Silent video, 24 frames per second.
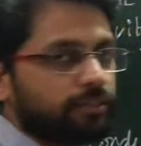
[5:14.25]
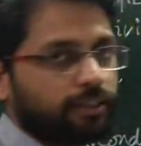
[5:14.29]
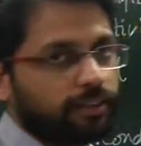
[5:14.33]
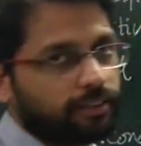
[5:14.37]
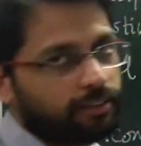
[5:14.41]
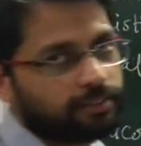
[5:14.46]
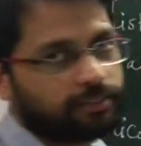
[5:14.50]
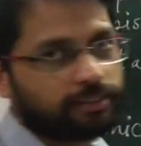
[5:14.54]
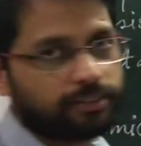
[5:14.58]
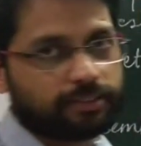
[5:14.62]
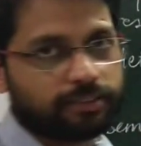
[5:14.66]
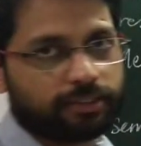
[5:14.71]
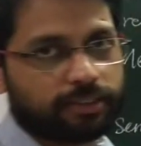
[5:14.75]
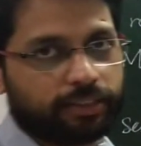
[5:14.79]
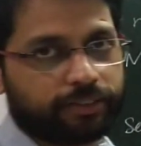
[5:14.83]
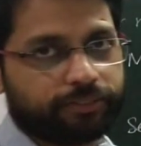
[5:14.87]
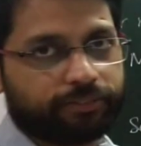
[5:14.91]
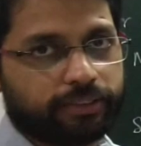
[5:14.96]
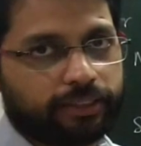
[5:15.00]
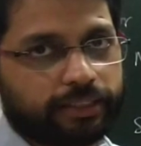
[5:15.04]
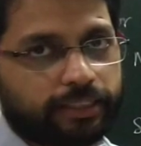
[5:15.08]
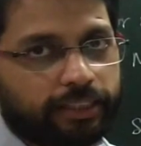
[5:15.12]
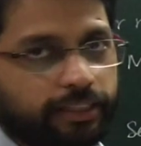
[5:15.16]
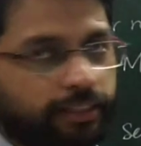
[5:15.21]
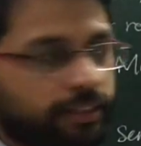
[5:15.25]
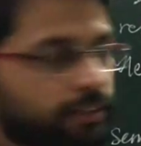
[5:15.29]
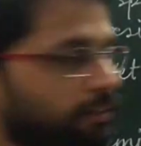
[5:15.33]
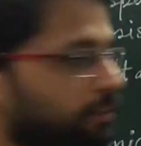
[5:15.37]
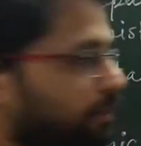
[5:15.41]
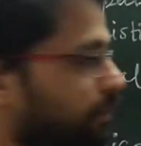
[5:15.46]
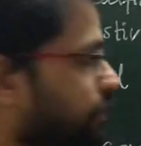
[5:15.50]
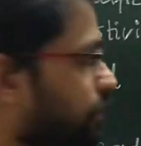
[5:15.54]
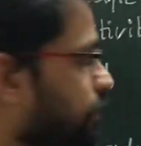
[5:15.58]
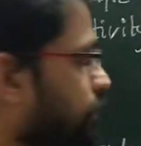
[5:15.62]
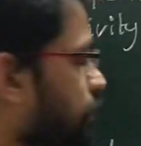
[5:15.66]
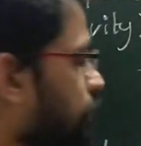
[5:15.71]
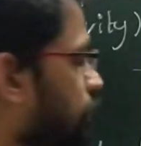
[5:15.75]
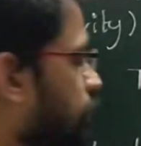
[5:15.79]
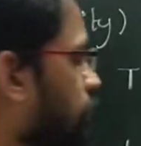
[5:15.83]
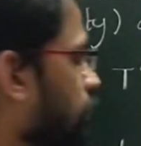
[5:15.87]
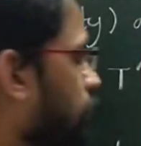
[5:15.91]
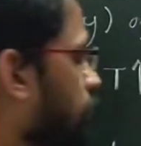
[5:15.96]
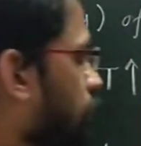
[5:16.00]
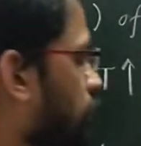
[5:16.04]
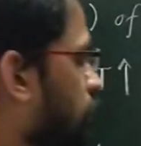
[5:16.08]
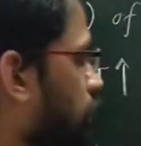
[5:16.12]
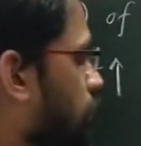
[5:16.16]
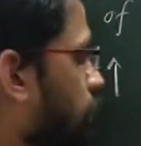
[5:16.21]
the resistivity.
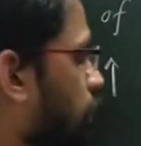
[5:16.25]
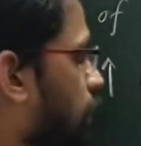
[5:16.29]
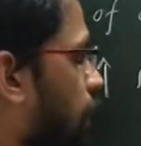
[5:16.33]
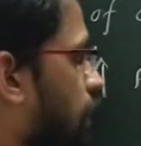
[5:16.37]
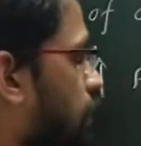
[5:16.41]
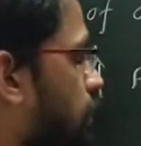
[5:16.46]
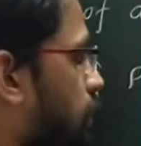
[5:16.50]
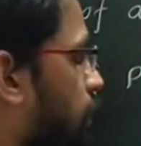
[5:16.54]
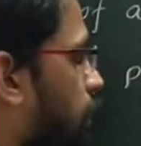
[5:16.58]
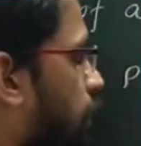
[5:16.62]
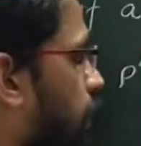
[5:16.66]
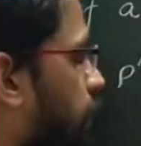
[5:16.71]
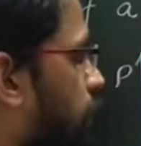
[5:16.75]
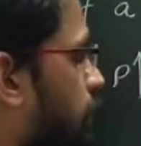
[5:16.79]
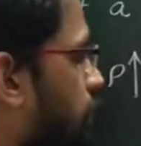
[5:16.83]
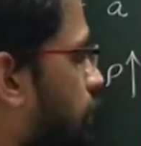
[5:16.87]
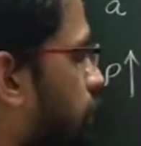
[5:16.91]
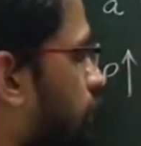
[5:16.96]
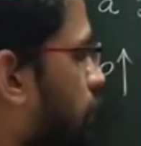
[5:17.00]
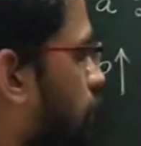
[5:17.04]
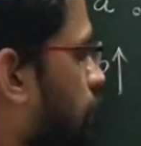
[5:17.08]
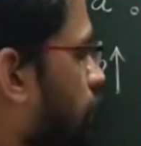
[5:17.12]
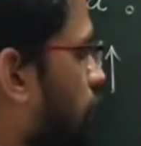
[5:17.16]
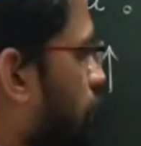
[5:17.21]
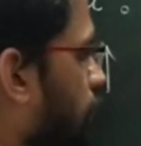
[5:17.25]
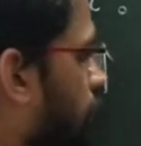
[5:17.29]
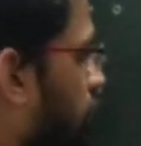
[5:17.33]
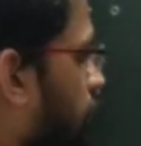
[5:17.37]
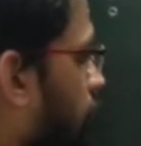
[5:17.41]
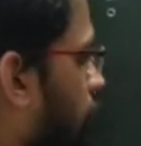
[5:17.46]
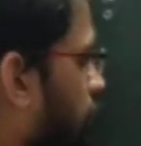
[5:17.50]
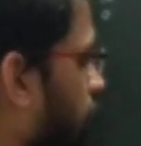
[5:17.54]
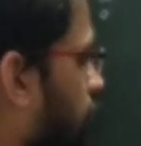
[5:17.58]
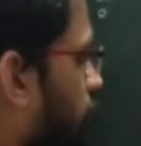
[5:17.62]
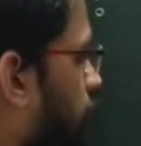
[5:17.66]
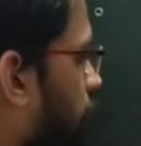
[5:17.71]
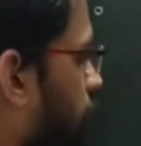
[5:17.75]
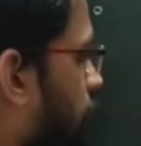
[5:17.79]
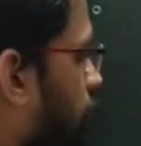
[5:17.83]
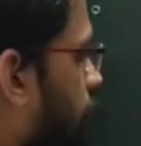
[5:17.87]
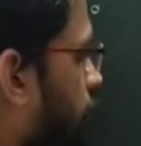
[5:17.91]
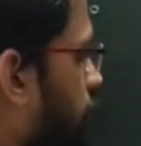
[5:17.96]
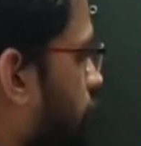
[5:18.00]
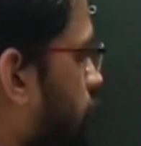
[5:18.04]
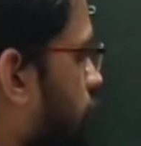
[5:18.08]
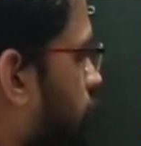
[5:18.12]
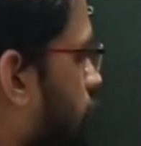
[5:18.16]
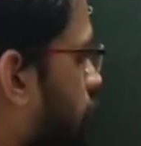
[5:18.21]
The answer is the
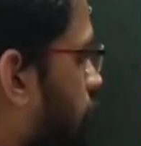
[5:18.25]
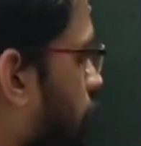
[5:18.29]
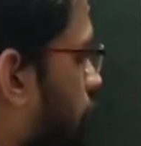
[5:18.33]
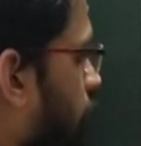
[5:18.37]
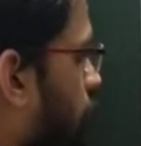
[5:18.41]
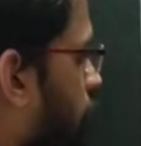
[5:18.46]
thickness